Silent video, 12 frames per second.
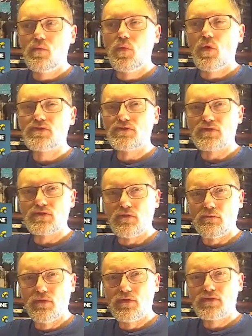wasn't the
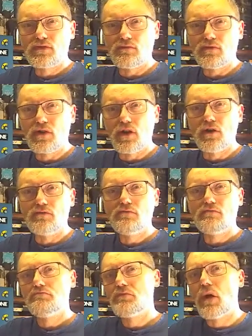sort of person that would go,
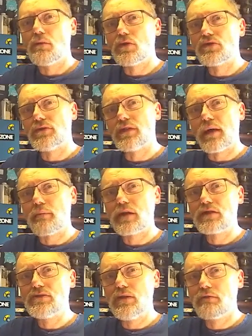no, I'm not doing that
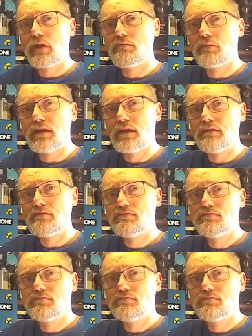because you haven't given me